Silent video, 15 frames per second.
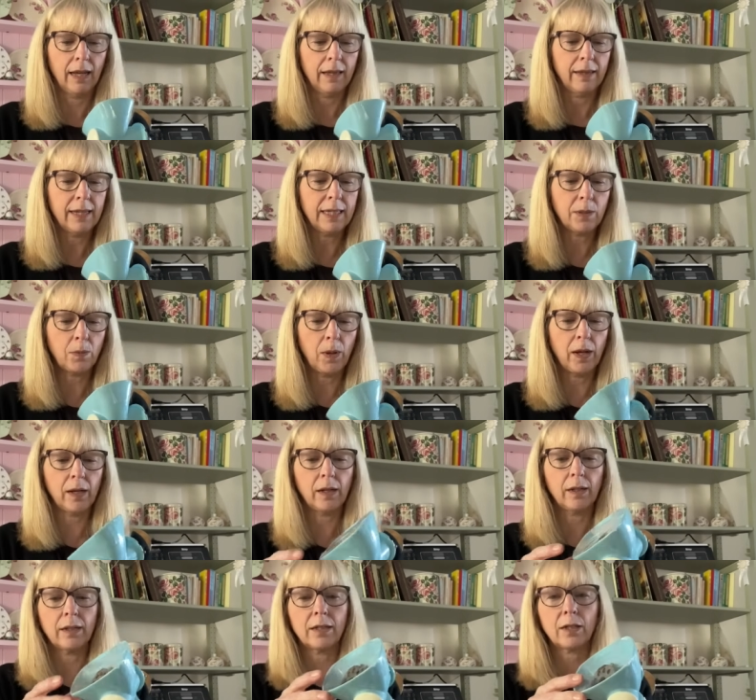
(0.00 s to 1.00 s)
This
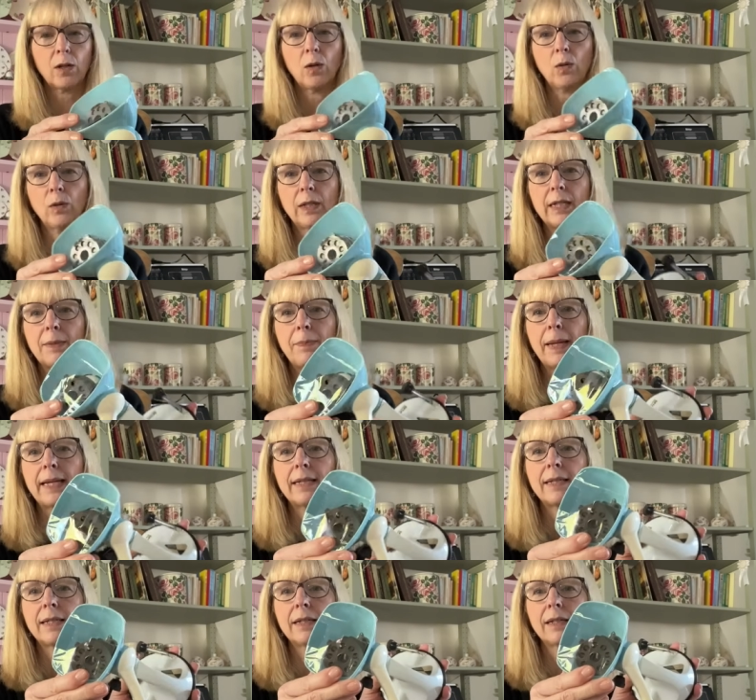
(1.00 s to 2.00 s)
one, it's got all its
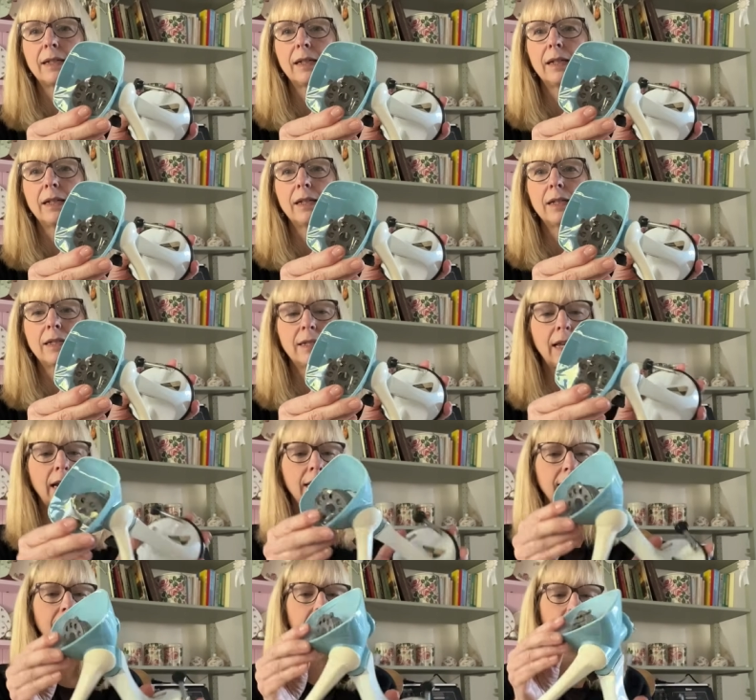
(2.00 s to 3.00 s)
bits
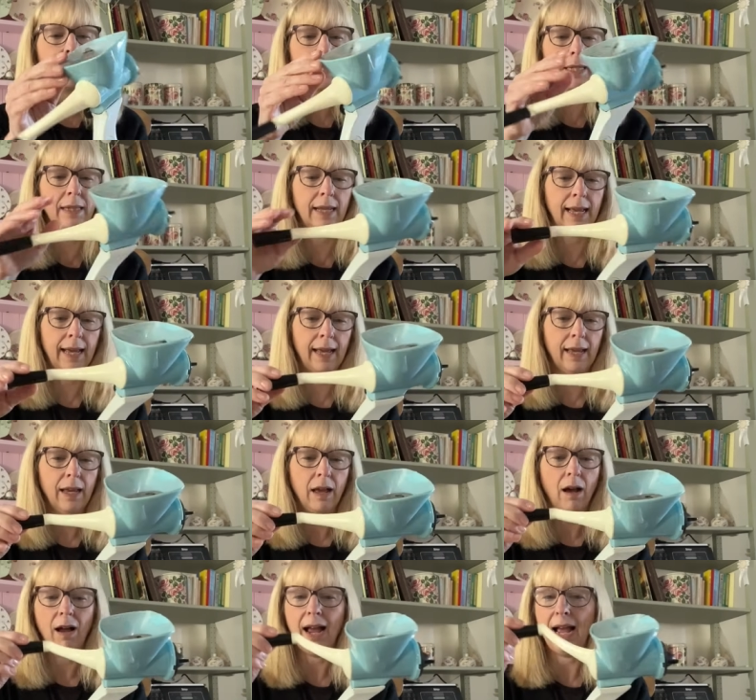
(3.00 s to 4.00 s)
sellotaped in there.
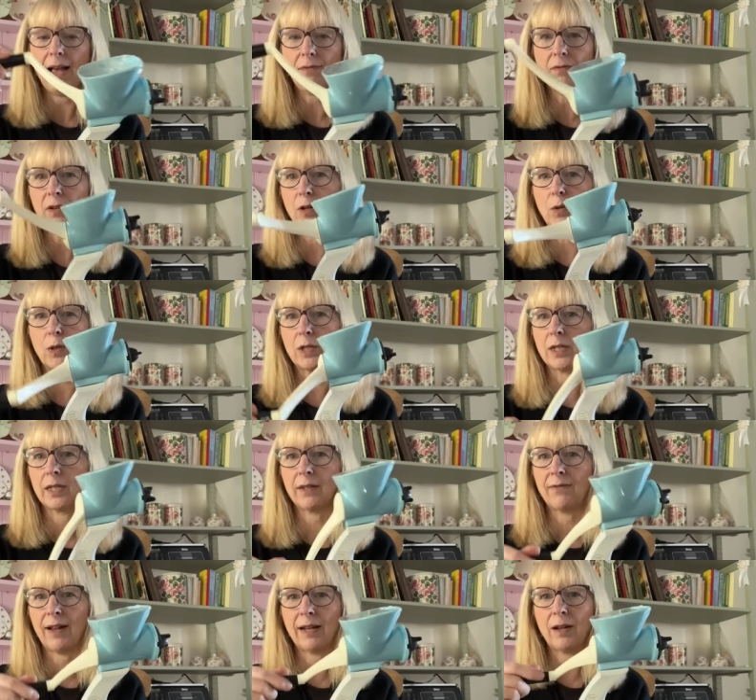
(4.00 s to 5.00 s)
I haven't looked at
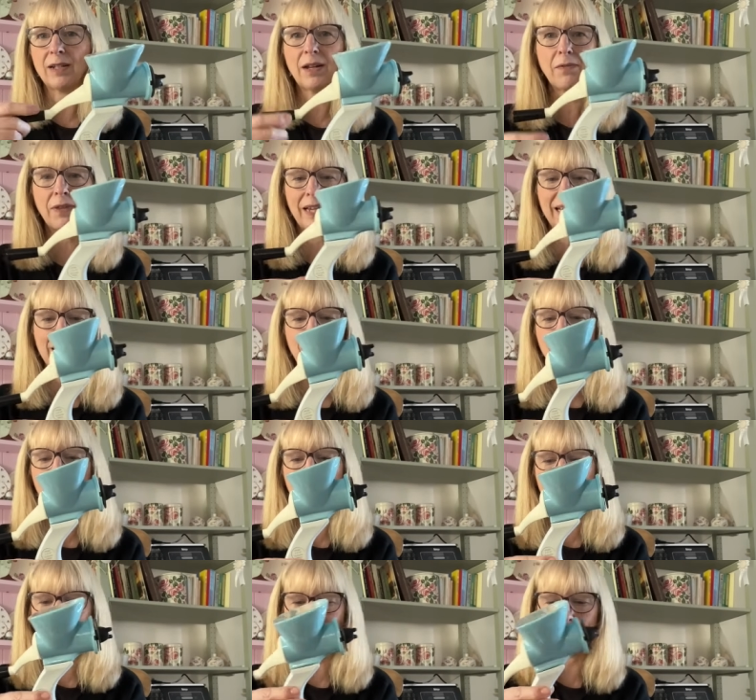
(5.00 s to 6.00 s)
the value. I don't think it's
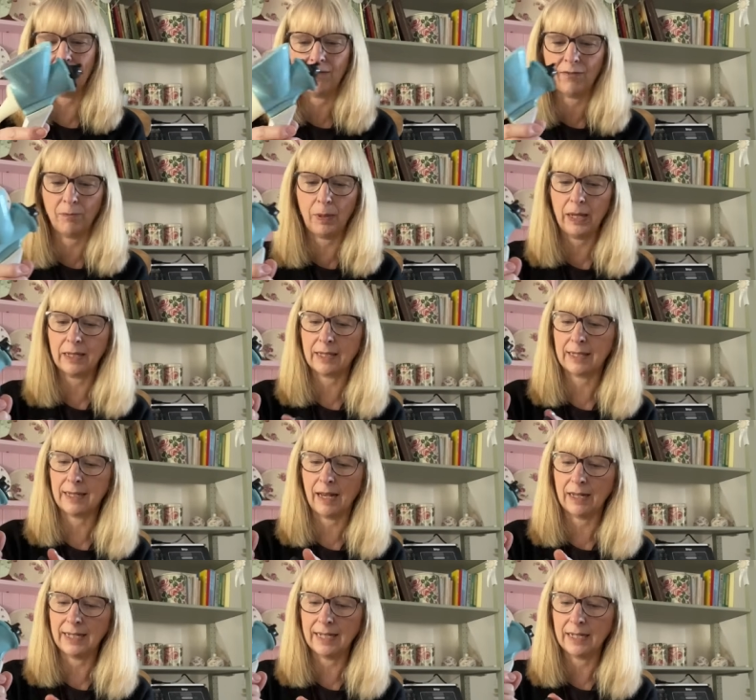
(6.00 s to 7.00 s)
massive, but as
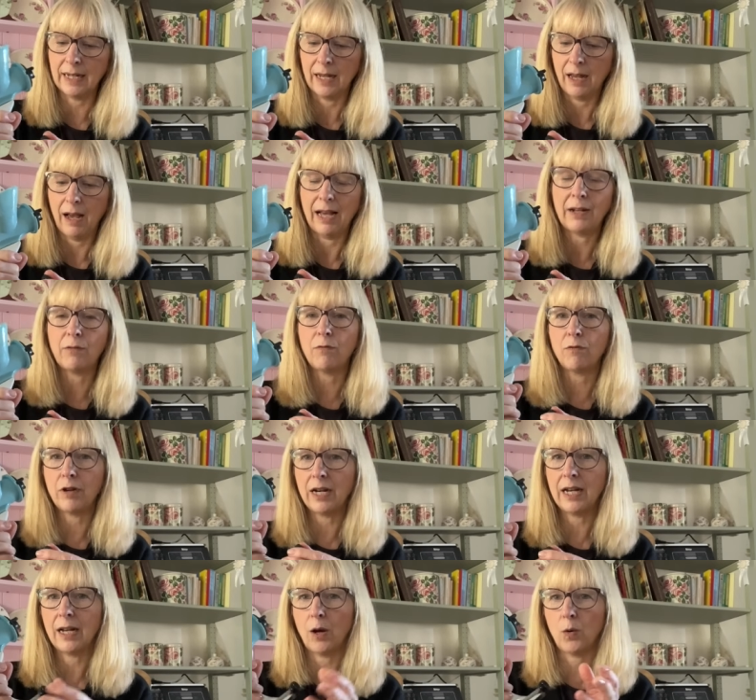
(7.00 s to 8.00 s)
I say, I had a
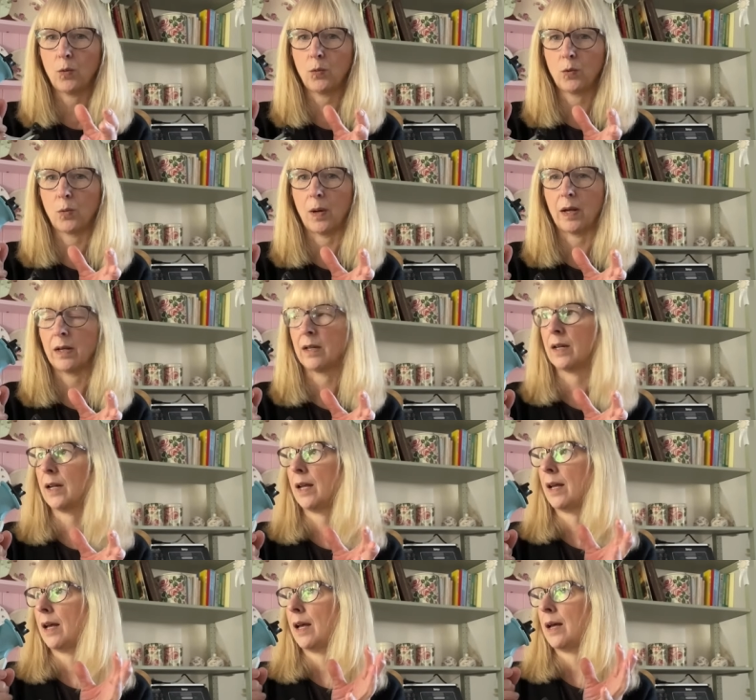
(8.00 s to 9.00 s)
really old one
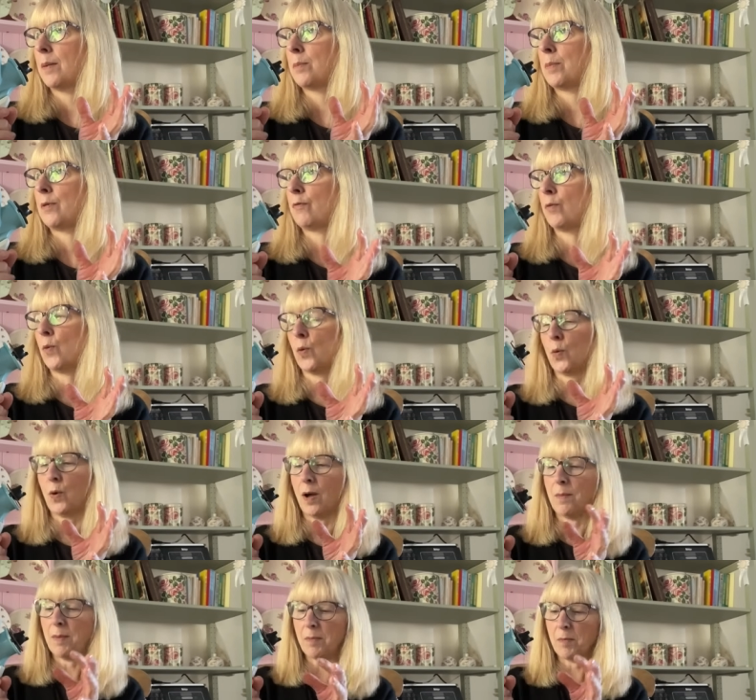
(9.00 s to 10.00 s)
before.
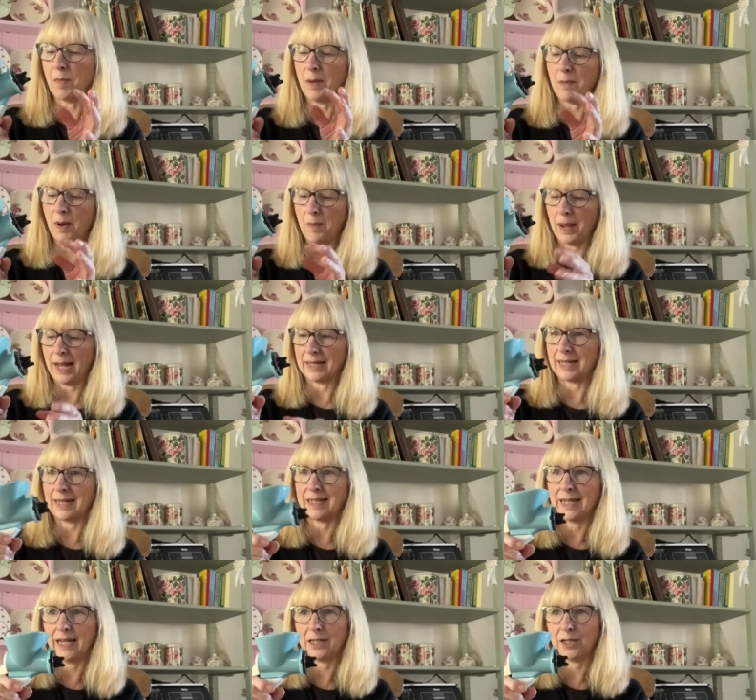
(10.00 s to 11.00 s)
I remember my mum had it
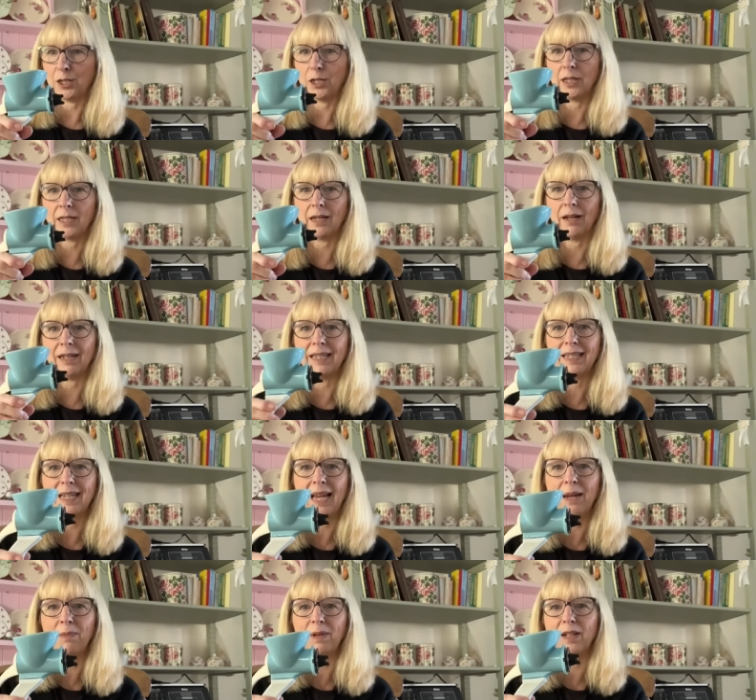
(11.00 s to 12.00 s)
attached to the side of the
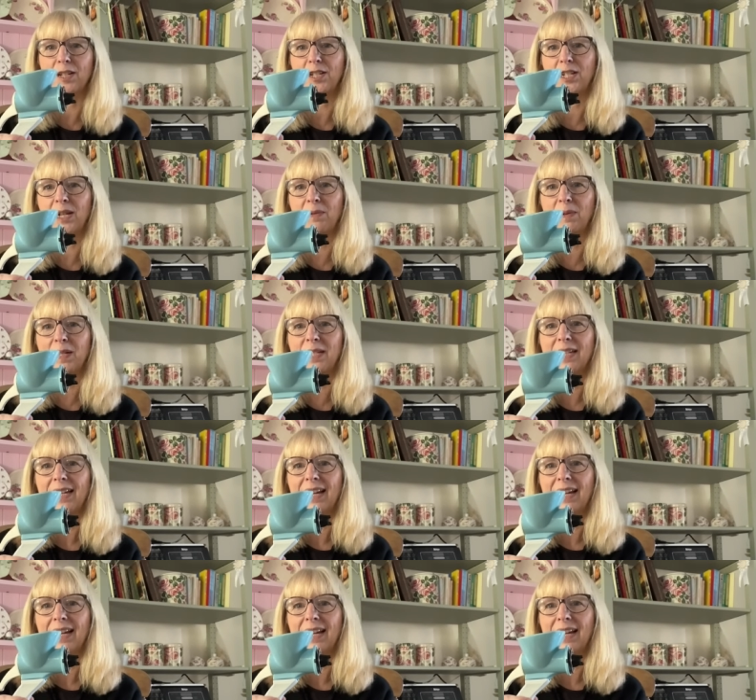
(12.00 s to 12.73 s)
table, and she would